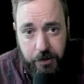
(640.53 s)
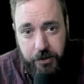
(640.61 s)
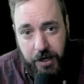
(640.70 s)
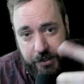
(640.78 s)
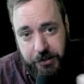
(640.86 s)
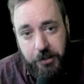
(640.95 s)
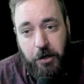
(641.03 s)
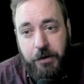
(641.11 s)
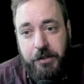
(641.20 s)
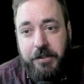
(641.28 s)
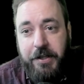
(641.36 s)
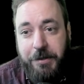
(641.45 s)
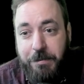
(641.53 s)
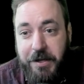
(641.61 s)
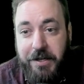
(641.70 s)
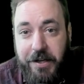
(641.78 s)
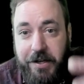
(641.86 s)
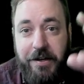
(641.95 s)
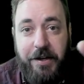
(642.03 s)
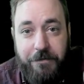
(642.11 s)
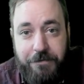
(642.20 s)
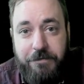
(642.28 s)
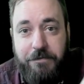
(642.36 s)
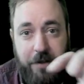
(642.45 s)
to actually go into like media and
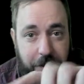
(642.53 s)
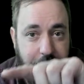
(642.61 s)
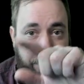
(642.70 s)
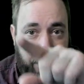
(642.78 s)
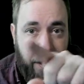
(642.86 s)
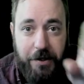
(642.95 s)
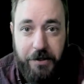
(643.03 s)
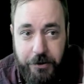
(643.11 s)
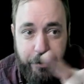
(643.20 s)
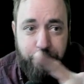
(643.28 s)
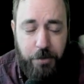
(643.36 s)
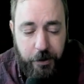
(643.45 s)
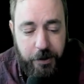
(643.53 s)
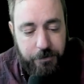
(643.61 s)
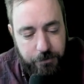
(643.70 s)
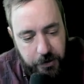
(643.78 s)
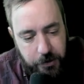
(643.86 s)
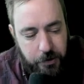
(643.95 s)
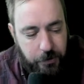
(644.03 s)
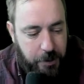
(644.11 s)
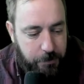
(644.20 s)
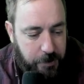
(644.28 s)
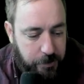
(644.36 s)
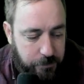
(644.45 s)
like find a loop point, but you know what I
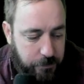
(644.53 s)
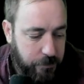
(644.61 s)
mean.